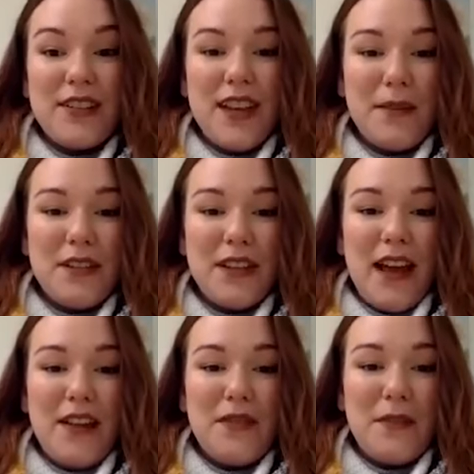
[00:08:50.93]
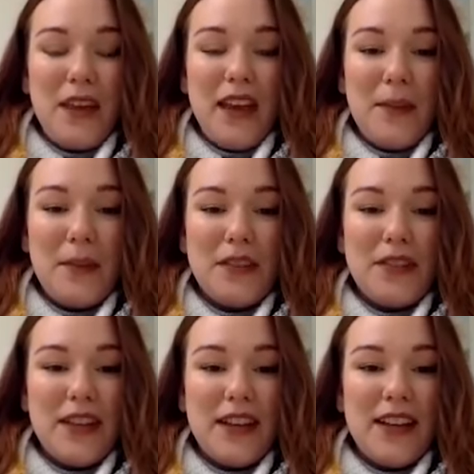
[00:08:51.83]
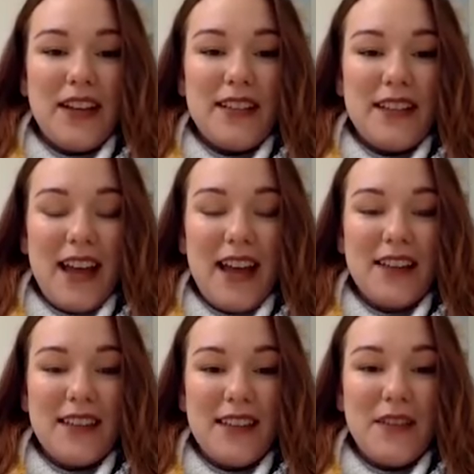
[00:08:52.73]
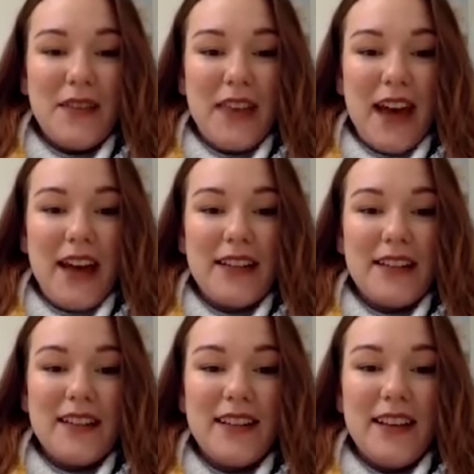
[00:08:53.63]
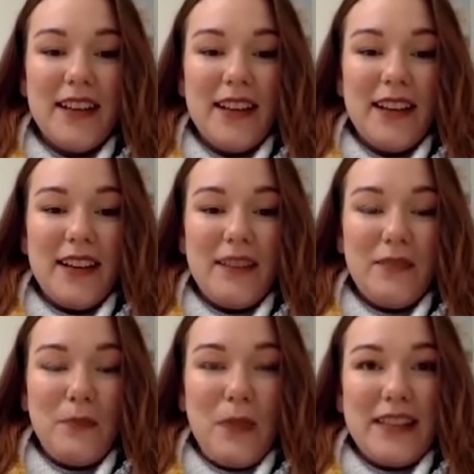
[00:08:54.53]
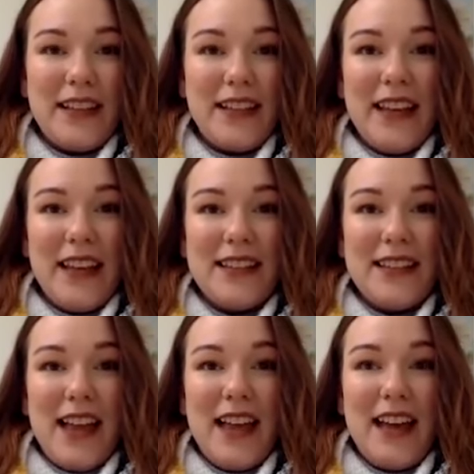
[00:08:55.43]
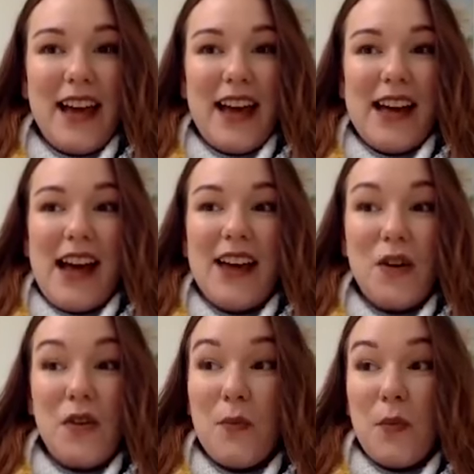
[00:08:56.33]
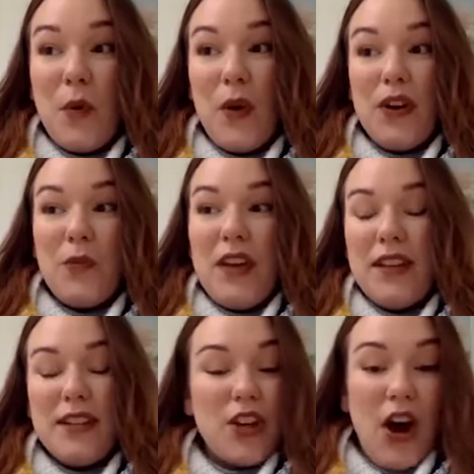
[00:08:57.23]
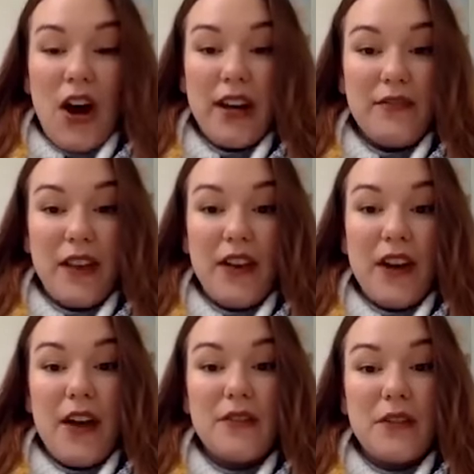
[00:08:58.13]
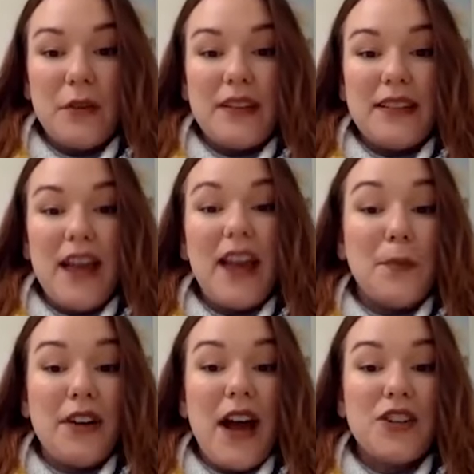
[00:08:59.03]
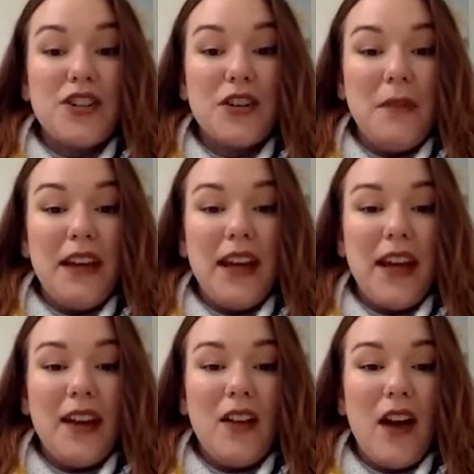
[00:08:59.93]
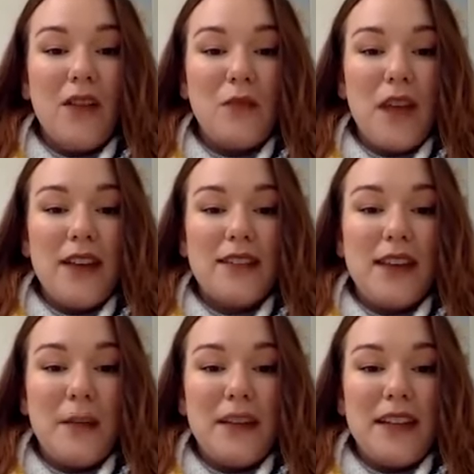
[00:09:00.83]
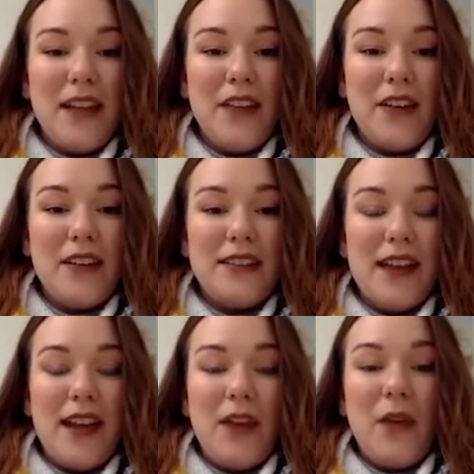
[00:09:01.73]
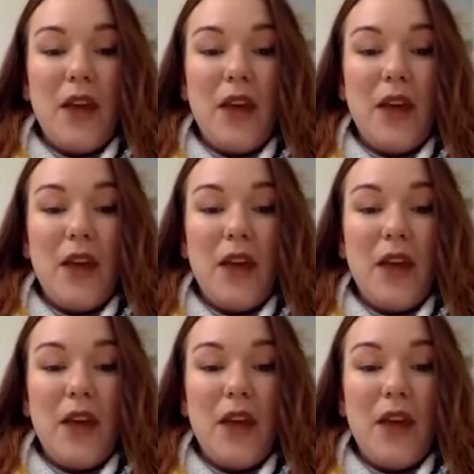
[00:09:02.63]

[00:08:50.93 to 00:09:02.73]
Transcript: come to life and being able to execute that. Absolutely. Basically, it's like I go to the board, we talk and figure it out. So it's like a production meeting in a lot of ways, coming together and deciding, okay,